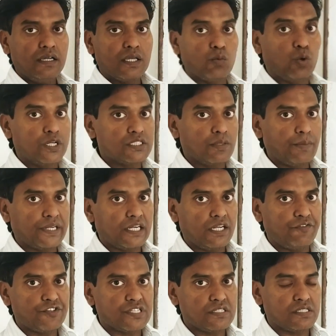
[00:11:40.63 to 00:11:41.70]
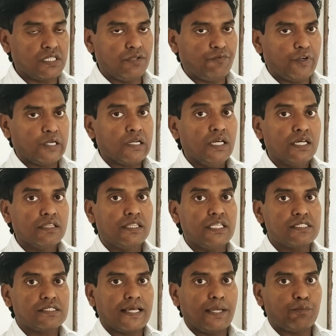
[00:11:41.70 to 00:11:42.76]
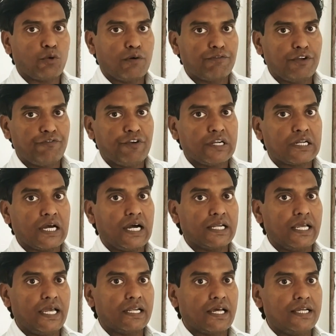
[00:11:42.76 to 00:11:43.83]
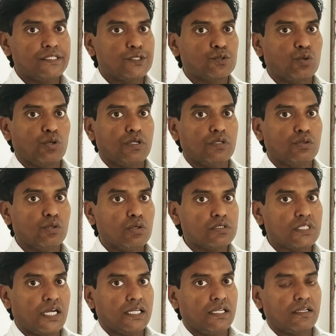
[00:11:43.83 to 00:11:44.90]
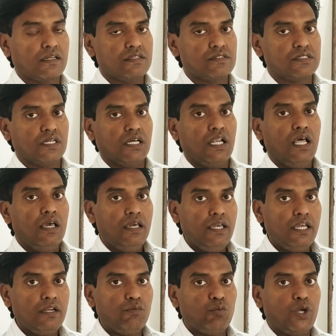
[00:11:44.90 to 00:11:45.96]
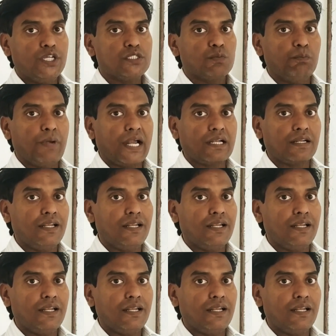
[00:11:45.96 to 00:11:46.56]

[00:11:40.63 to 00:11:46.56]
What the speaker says: What is a metal deficiency defect? This type of defect arises only those ionic crystals in which metal